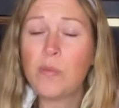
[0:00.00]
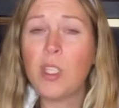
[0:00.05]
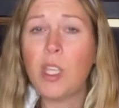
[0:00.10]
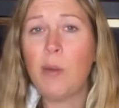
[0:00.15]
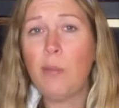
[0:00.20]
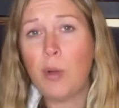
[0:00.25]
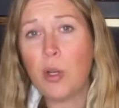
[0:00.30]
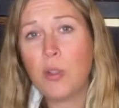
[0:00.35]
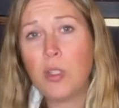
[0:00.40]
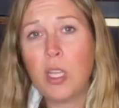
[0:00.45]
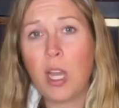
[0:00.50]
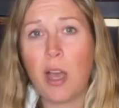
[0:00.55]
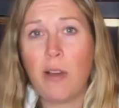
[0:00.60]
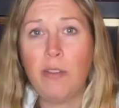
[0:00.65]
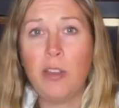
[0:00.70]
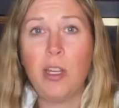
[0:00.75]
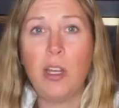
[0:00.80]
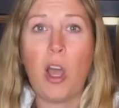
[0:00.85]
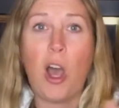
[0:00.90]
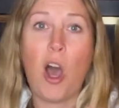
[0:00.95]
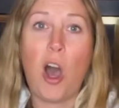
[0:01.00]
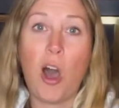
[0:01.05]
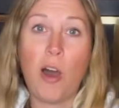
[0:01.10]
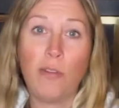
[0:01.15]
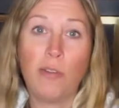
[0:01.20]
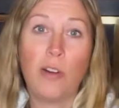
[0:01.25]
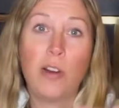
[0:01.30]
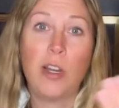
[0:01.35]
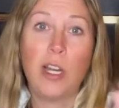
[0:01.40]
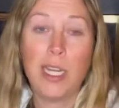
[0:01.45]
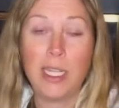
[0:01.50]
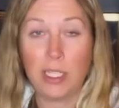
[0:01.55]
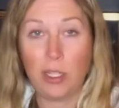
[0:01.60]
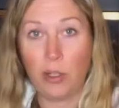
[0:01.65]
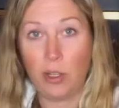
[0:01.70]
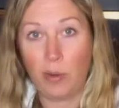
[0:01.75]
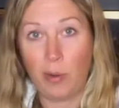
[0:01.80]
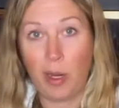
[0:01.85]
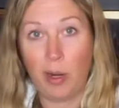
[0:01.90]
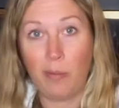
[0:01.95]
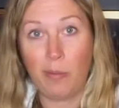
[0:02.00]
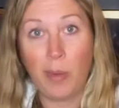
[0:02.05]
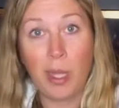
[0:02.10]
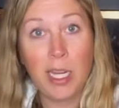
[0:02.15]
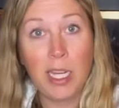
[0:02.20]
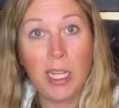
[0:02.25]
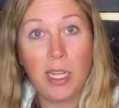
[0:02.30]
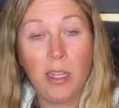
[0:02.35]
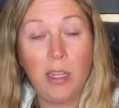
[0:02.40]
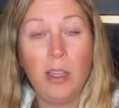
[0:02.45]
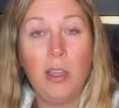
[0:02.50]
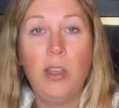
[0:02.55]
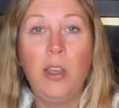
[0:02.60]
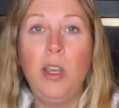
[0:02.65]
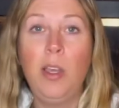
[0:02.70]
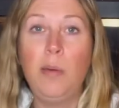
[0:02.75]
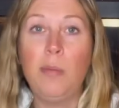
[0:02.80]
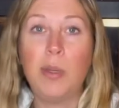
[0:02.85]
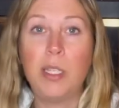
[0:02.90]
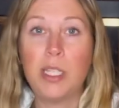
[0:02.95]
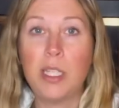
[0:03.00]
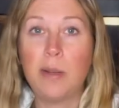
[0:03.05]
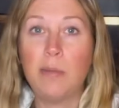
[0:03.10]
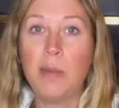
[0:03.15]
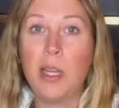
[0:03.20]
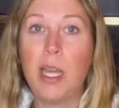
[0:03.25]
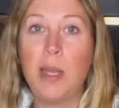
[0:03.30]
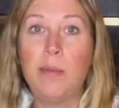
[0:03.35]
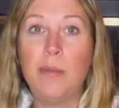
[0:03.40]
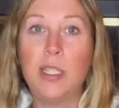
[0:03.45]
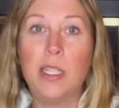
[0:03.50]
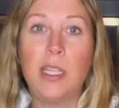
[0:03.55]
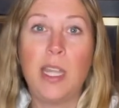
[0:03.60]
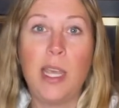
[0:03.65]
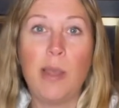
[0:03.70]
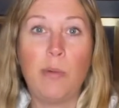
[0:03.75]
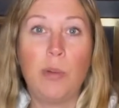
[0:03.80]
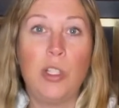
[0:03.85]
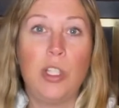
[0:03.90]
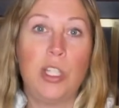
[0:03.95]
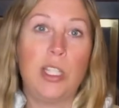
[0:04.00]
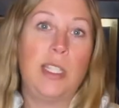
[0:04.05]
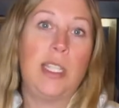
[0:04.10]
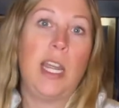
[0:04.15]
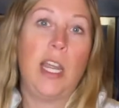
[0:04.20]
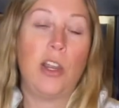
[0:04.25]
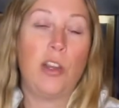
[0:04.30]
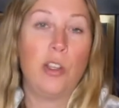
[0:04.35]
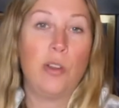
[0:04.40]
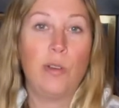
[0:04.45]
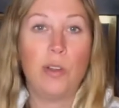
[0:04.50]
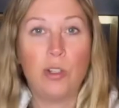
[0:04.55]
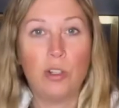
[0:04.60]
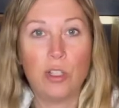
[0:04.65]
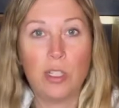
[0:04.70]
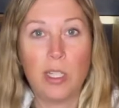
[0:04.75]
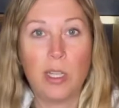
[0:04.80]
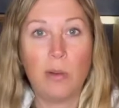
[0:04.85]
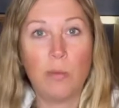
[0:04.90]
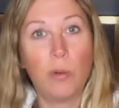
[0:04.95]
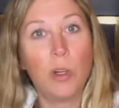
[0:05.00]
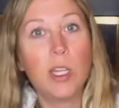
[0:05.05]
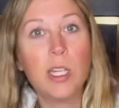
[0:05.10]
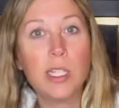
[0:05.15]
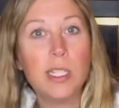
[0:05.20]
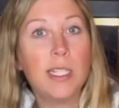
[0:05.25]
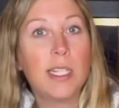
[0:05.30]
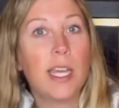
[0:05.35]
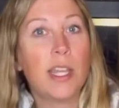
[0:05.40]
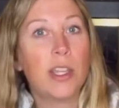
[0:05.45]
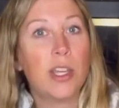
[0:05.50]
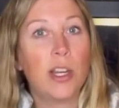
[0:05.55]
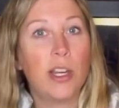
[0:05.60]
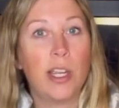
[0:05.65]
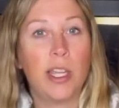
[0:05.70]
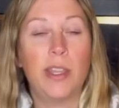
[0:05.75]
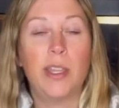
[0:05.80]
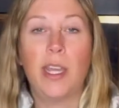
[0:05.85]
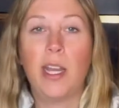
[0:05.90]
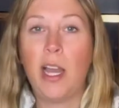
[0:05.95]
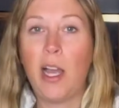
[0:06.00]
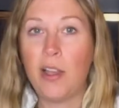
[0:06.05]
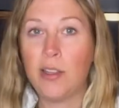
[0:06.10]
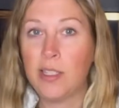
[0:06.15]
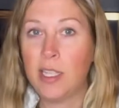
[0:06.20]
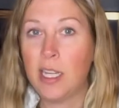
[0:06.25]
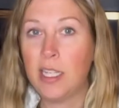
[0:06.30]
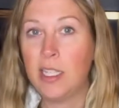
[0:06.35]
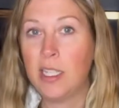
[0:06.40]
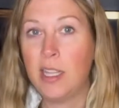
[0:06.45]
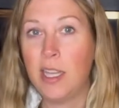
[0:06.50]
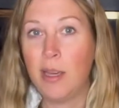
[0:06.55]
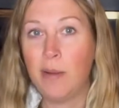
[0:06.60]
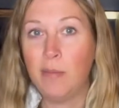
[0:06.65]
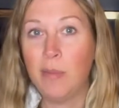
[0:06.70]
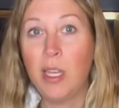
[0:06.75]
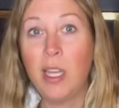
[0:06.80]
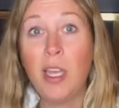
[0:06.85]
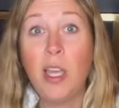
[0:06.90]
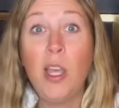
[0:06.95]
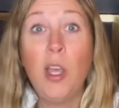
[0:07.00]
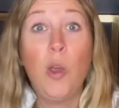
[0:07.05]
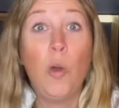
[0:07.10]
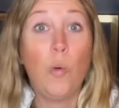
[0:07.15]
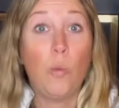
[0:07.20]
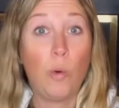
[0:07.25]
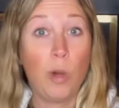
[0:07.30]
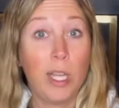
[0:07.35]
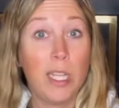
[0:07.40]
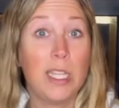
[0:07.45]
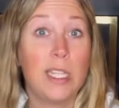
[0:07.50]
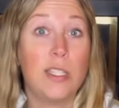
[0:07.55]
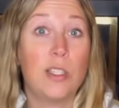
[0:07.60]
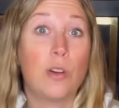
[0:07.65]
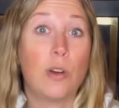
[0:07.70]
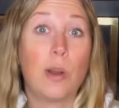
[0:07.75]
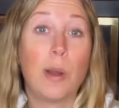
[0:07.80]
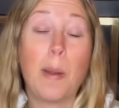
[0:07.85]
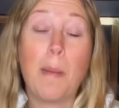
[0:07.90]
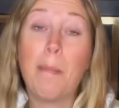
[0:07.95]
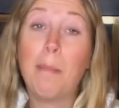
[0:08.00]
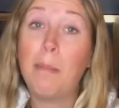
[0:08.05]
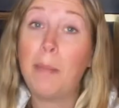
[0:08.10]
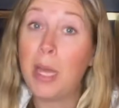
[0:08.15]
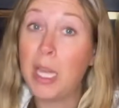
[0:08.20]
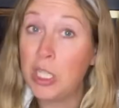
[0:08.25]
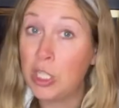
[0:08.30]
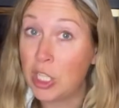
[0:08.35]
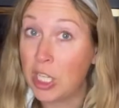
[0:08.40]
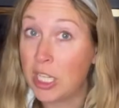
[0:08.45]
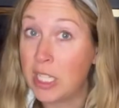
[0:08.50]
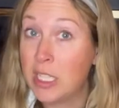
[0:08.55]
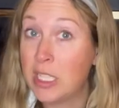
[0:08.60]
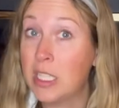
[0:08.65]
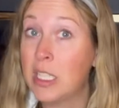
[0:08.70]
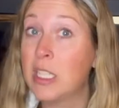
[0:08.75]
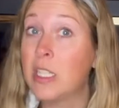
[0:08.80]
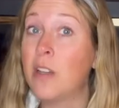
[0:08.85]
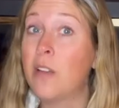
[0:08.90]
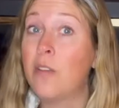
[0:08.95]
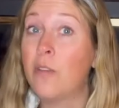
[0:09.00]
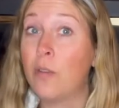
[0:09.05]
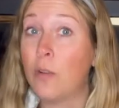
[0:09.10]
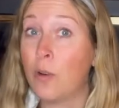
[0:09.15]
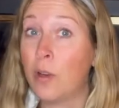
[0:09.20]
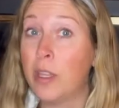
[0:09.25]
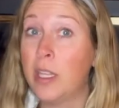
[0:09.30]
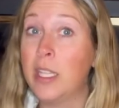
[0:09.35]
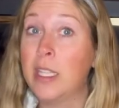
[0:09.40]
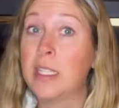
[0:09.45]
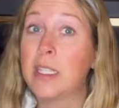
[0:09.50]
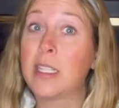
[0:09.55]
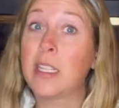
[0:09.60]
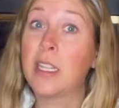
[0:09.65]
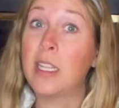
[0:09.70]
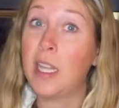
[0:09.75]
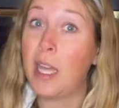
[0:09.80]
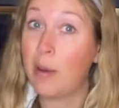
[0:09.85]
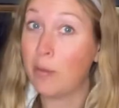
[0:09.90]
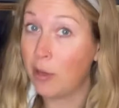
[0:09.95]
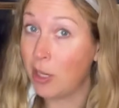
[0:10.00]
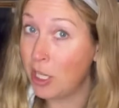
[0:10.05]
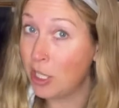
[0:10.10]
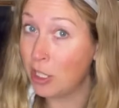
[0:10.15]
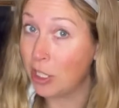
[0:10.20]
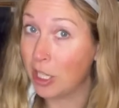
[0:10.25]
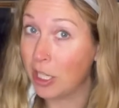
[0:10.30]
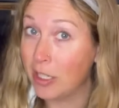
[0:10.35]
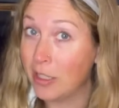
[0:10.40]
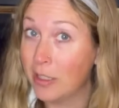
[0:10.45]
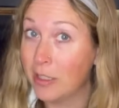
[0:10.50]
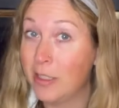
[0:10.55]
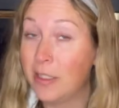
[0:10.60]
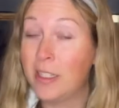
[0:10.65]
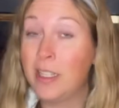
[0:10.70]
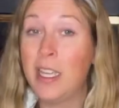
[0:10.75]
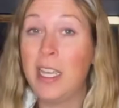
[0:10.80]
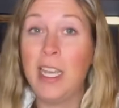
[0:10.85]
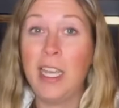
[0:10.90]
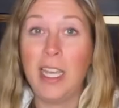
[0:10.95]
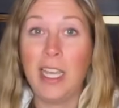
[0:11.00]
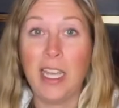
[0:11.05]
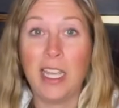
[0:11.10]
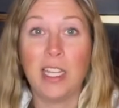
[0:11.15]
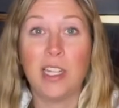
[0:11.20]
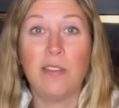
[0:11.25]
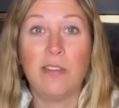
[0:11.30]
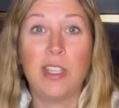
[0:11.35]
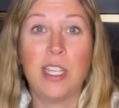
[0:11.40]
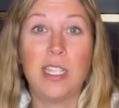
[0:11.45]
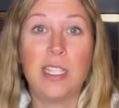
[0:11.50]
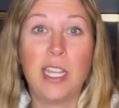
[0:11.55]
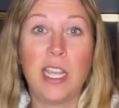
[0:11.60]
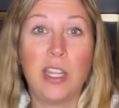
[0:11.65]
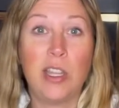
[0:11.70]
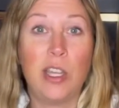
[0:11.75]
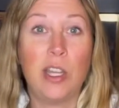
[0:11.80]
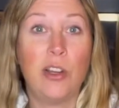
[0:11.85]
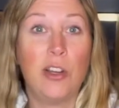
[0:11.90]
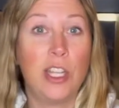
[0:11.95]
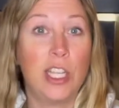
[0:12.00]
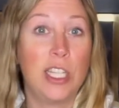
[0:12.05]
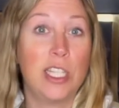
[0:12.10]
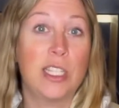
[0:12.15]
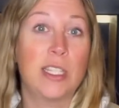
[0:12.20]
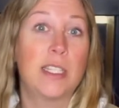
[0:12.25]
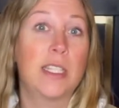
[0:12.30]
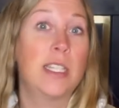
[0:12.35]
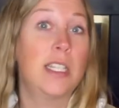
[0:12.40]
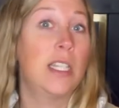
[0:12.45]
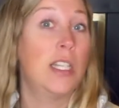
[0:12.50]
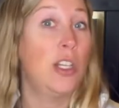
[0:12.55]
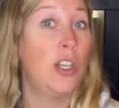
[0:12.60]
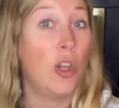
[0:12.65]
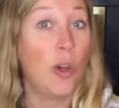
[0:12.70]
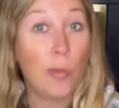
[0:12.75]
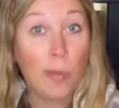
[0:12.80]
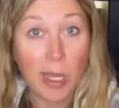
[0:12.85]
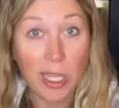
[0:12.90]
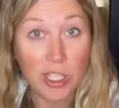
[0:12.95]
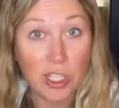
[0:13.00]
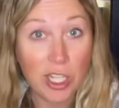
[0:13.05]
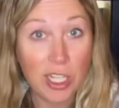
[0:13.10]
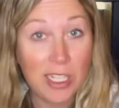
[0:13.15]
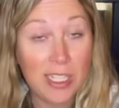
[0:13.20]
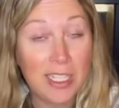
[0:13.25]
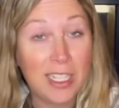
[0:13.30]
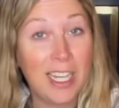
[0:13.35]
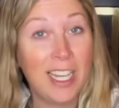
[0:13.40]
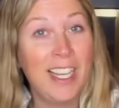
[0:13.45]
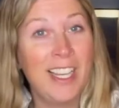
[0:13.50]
most often offer a certain amount of money, but sometimes they will just say, are you interested in working together? And then I'll say to them, what is your budget for this collaboration? And if they say there is no budget,